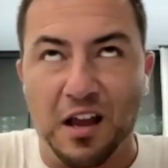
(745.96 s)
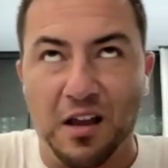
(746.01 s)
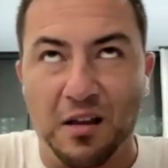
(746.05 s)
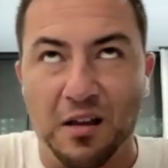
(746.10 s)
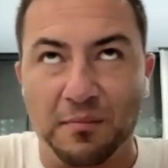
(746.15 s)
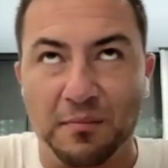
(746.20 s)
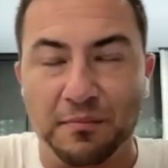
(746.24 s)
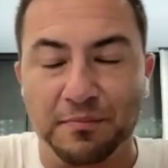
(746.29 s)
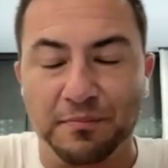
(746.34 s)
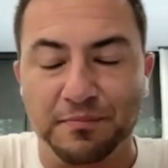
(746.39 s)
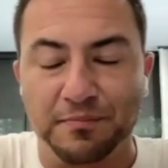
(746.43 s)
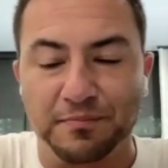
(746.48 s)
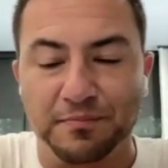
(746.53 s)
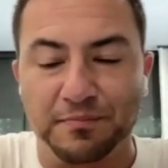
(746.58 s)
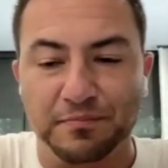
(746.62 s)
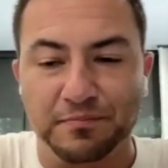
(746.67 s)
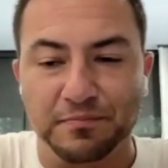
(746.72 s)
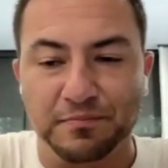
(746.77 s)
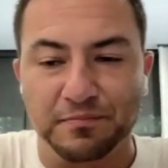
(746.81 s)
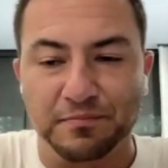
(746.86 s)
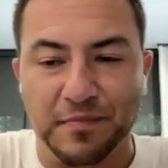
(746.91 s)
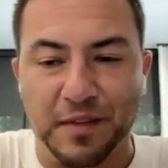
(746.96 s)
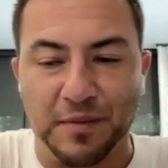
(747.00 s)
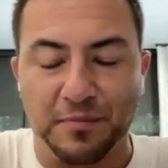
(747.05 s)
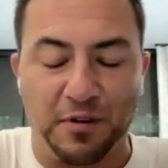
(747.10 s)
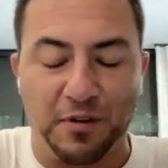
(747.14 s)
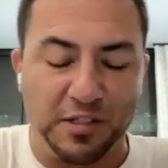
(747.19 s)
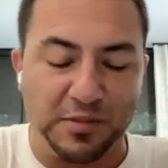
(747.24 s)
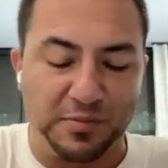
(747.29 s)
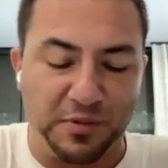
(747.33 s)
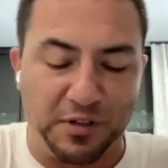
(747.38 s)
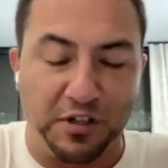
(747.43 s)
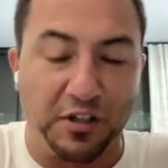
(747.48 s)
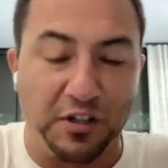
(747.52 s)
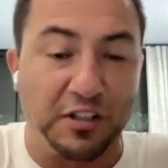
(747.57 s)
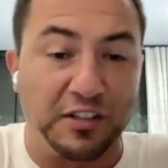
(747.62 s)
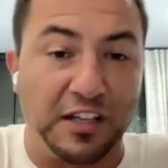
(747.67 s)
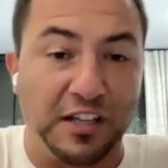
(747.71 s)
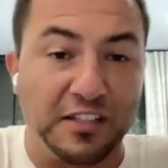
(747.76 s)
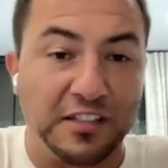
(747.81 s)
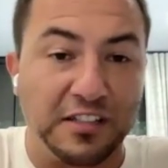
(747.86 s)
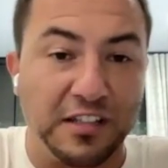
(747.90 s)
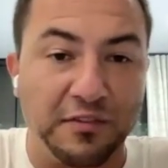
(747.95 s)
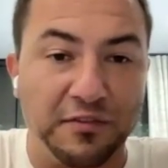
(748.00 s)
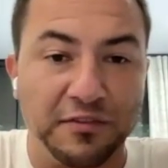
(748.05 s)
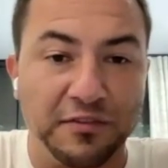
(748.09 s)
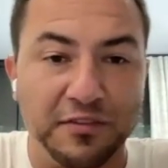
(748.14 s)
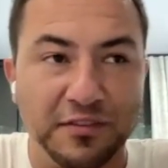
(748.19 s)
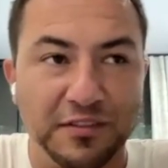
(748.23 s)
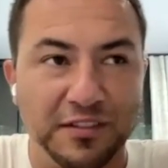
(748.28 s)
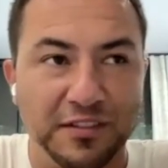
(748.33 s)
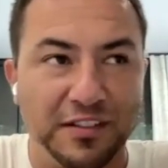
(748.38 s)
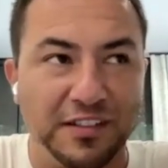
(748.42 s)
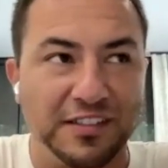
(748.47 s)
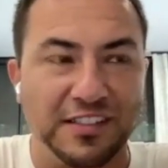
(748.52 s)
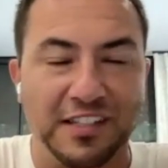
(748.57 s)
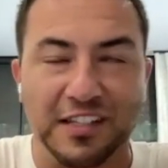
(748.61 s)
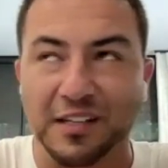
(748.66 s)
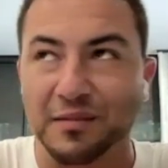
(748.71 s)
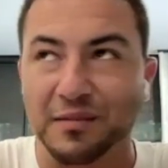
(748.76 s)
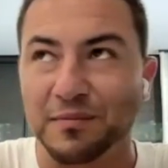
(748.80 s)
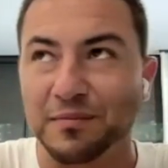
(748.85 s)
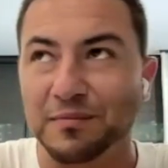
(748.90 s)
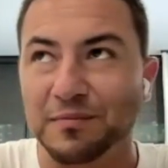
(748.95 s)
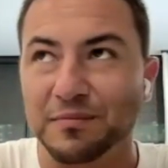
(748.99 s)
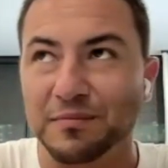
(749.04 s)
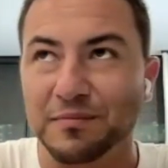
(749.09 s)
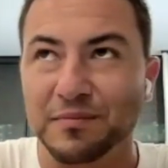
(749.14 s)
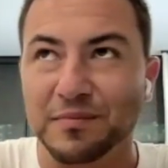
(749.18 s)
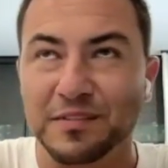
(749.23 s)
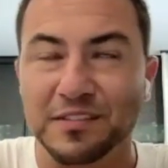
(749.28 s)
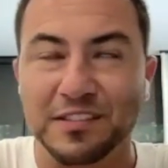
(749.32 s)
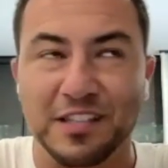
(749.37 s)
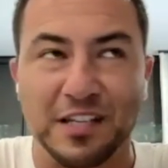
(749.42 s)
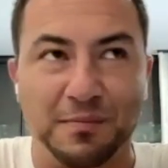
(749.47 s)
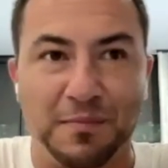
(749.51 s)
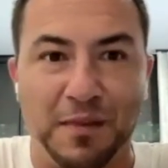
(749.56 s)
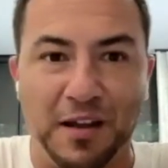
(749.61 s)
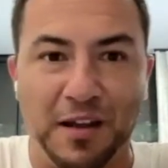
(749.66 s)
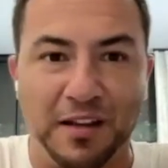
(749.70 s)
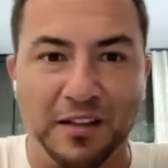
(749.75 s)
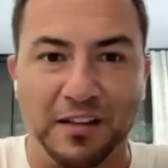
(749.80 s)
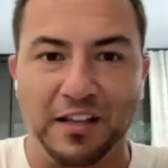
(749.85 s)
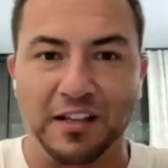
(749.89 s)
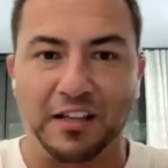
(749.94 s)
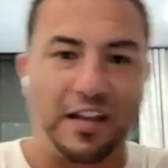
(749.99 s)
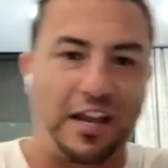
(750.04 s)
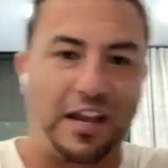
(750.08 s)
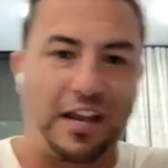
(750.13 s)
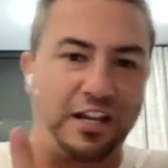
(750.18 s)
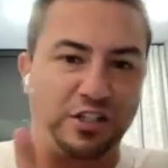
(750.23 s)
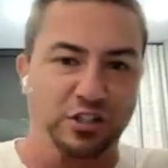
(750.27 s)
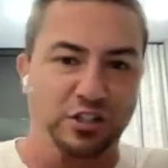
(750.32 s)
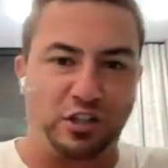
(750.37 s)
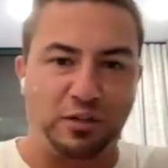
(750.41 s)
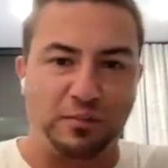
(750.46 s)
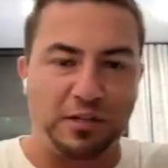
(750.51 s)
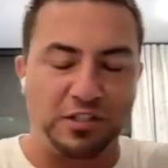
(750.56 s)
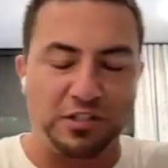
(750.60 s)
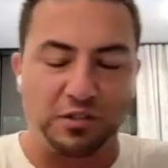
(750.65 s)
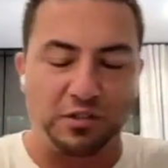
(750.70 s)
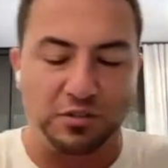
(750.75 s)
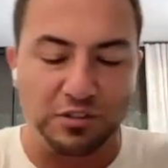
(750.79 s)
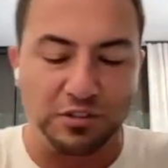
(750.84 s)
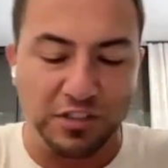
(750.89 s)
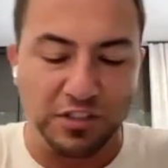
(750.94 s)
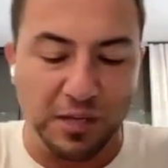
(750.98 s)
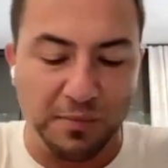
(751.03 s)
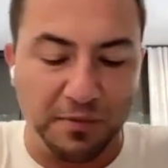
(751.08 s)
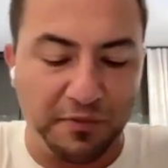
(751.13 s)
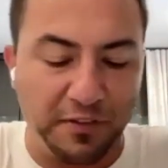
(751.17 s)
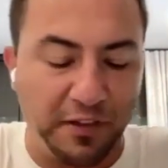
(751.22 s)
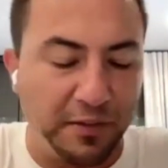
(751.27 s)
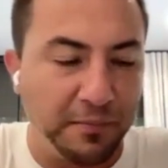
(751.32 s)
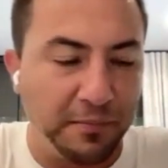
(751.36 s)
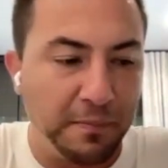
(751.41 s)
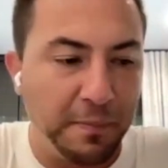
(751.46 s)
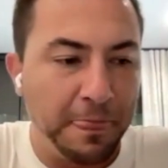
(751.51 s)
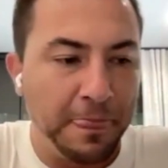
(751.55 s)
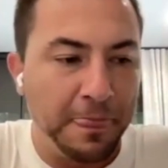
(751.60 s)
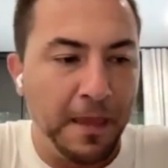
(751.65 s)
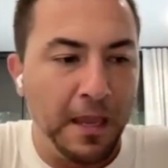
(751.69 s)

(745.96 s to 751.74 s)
and Brian's pretty good at that stuff. It's like my like angel on my shoulder type of thing.